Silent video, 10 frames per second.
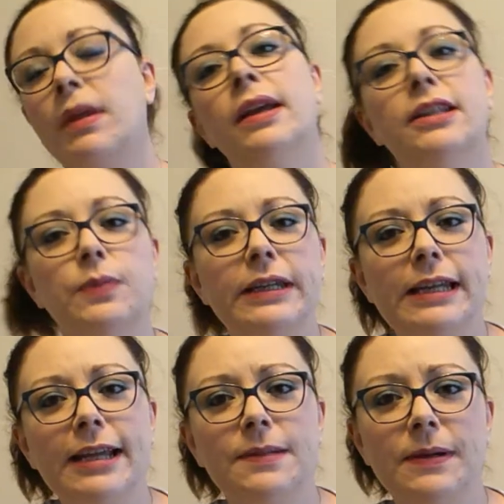It's really
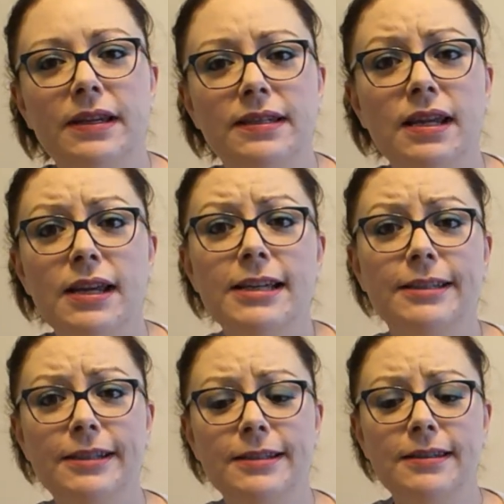nice because
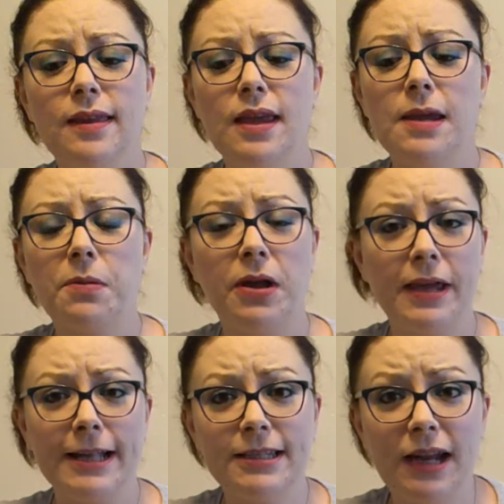since the
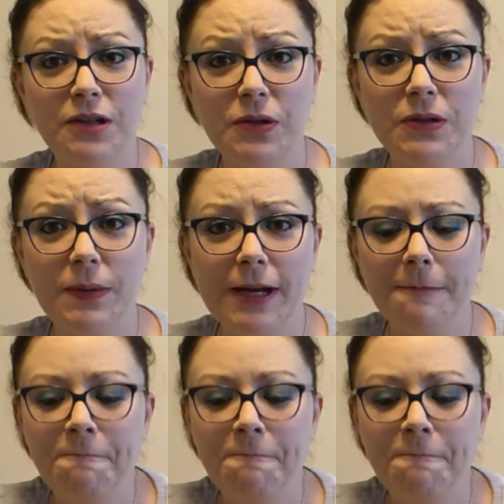Blanquette's not too sweet,